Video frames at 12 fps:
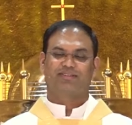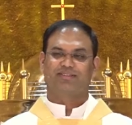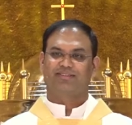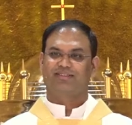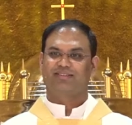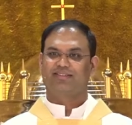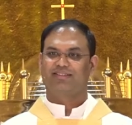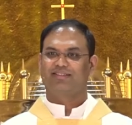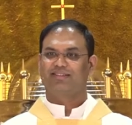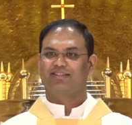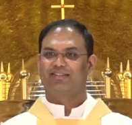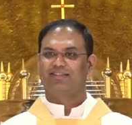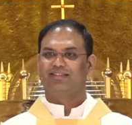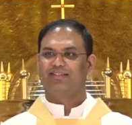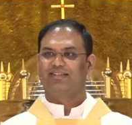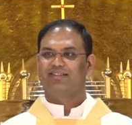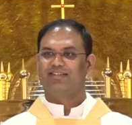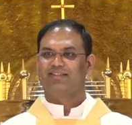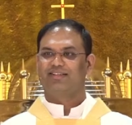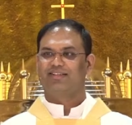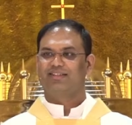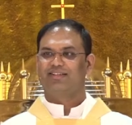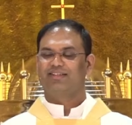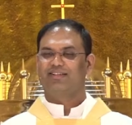
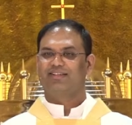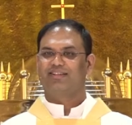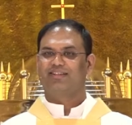(silence)